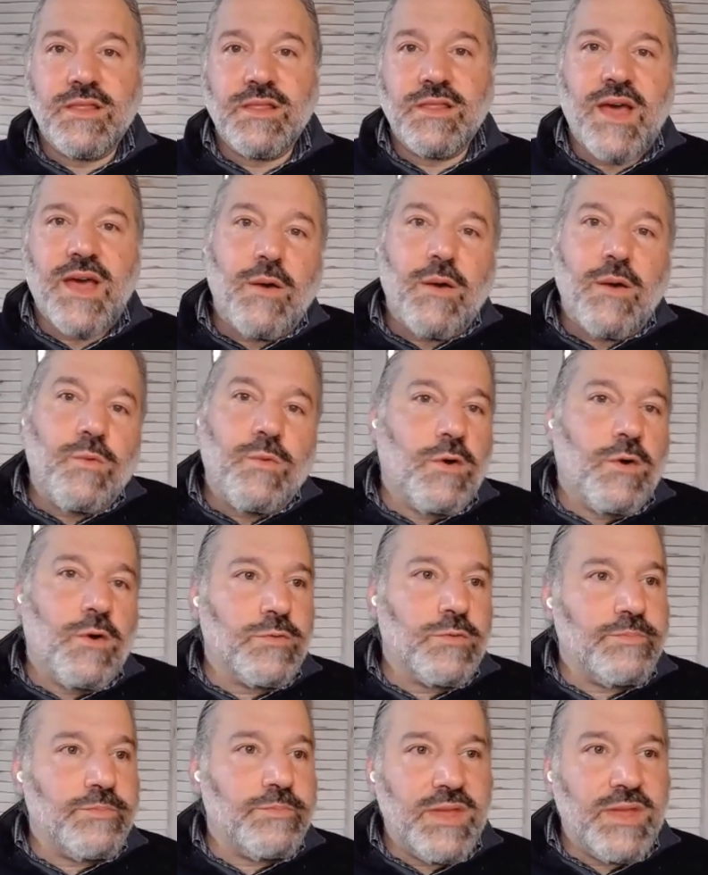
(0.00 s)
that
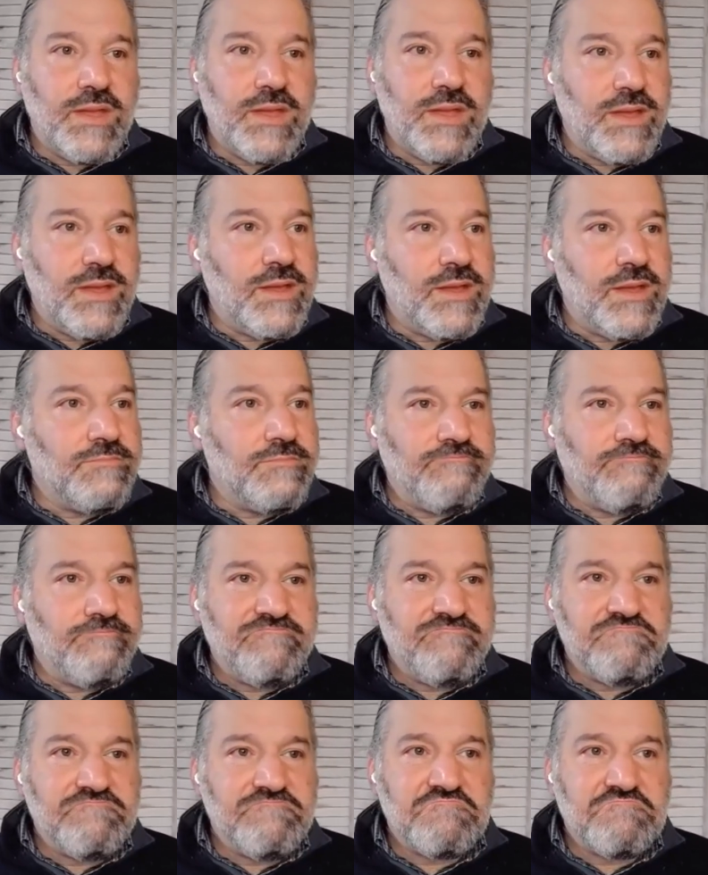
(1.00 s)
won't be
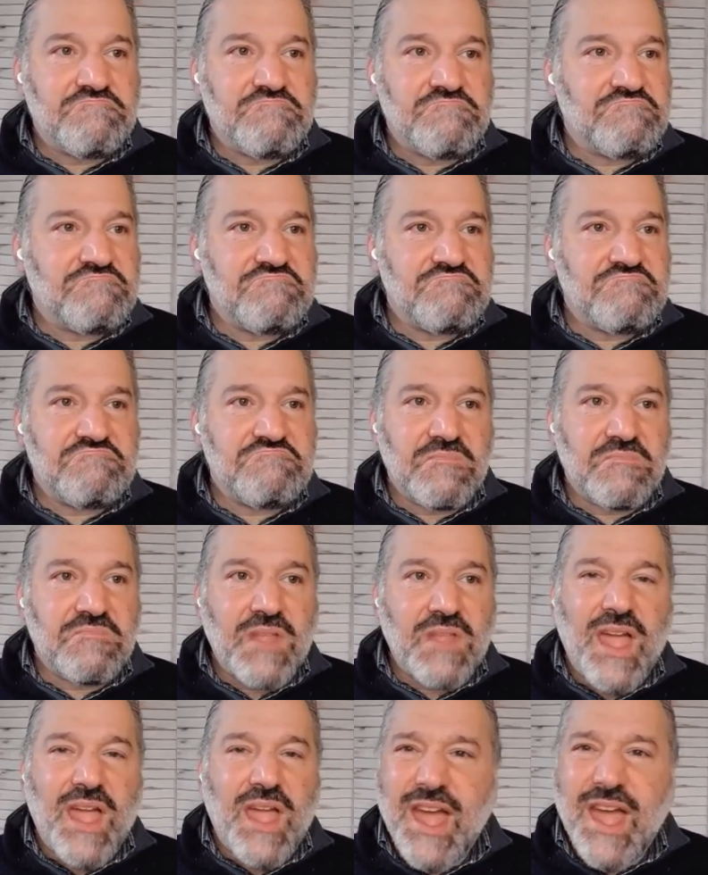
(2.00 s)

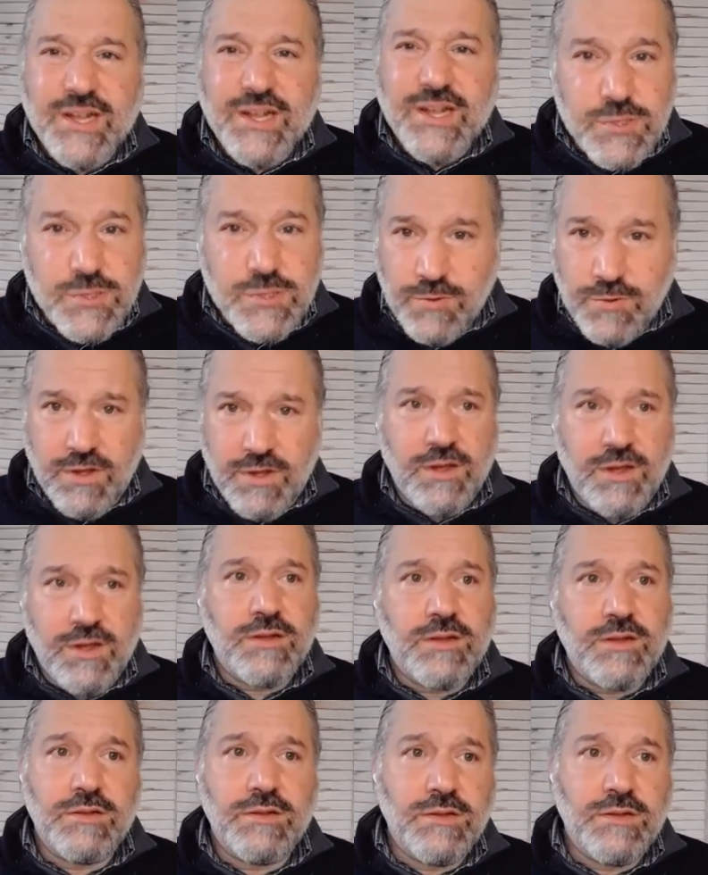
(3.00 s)

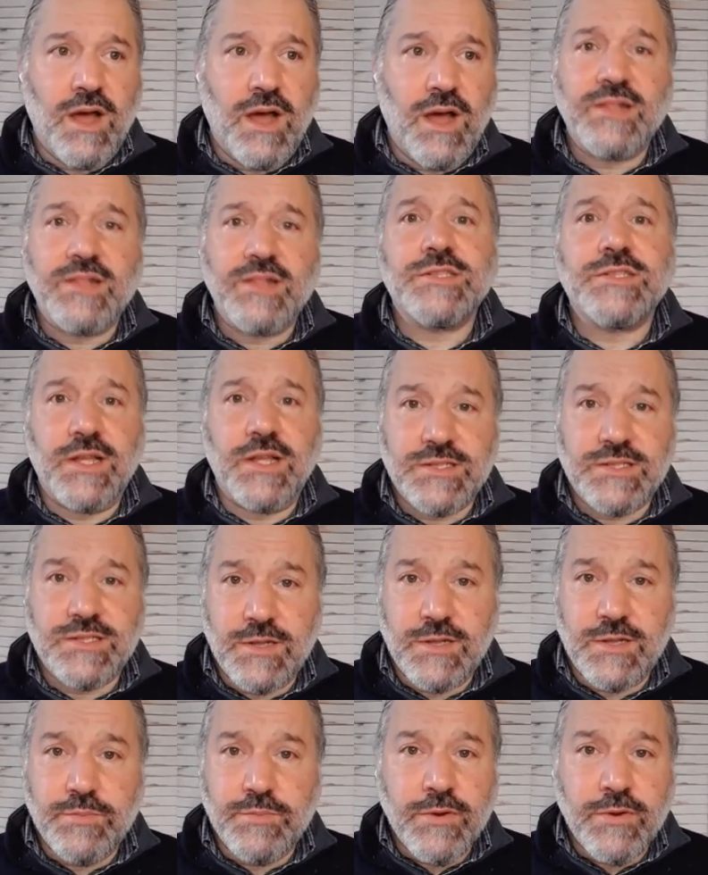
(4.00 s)
extra
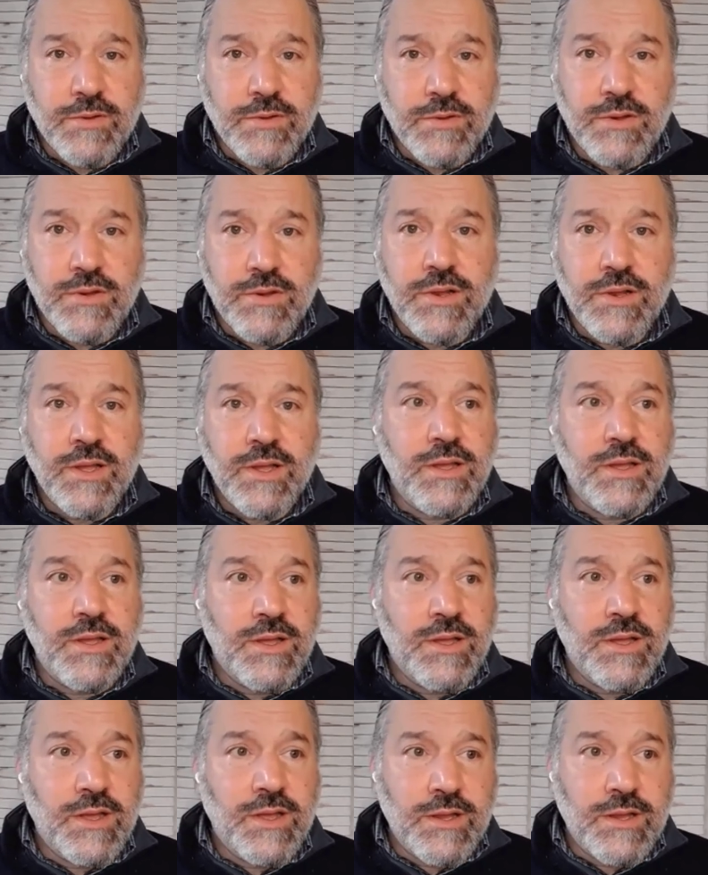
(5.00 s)
nonsense and burden.
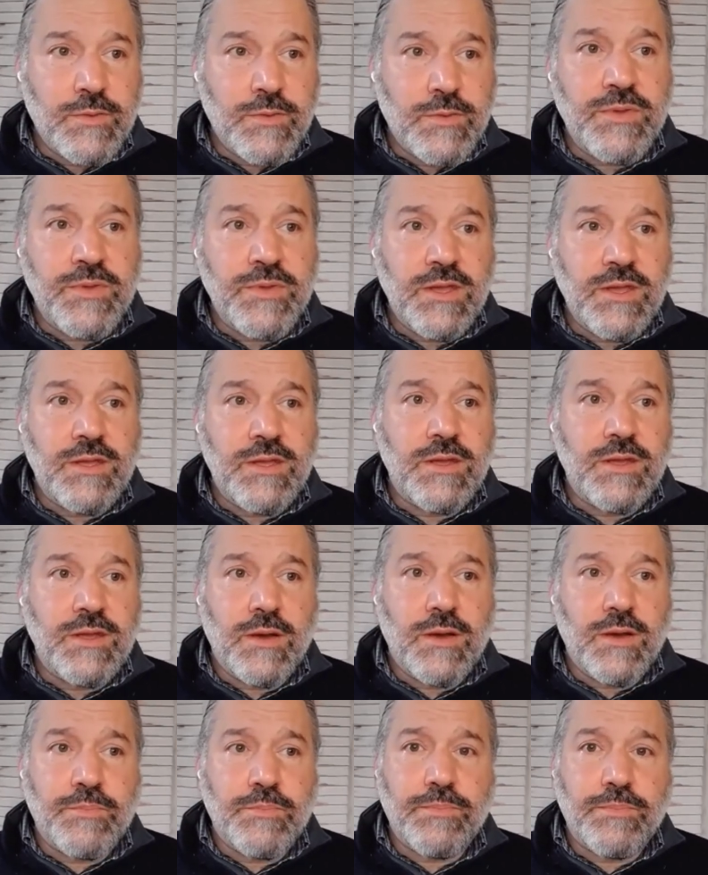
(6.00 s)
It'll be
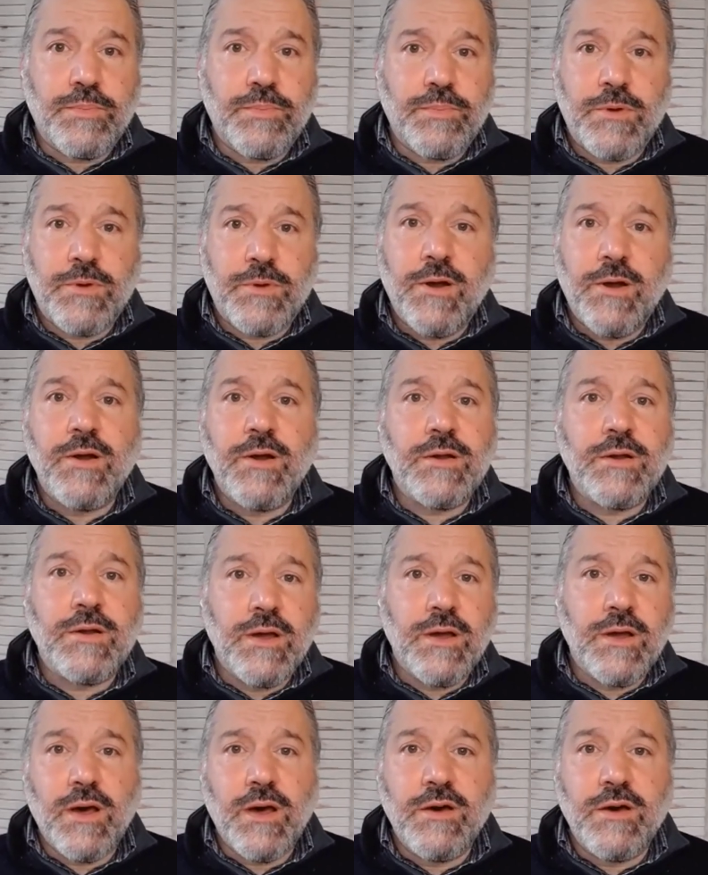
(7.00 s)
a
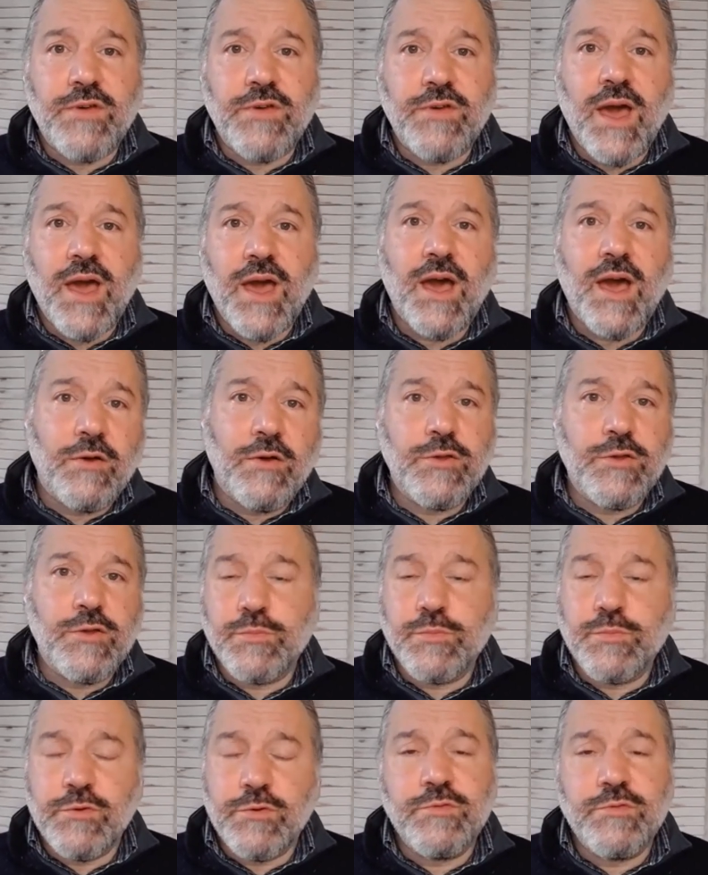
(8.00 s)
part of how
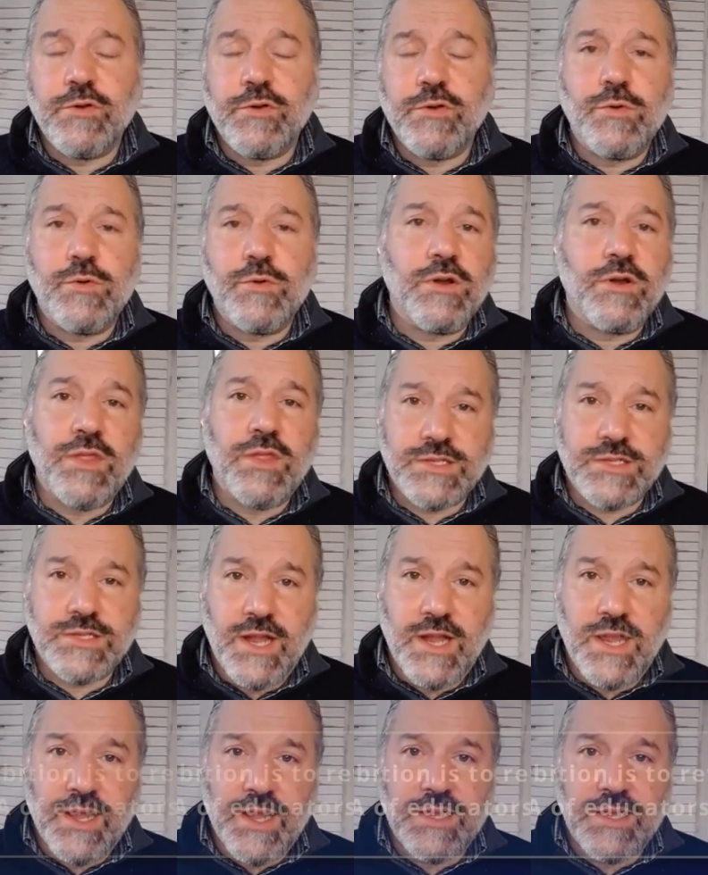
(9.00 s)
you prove your worth as an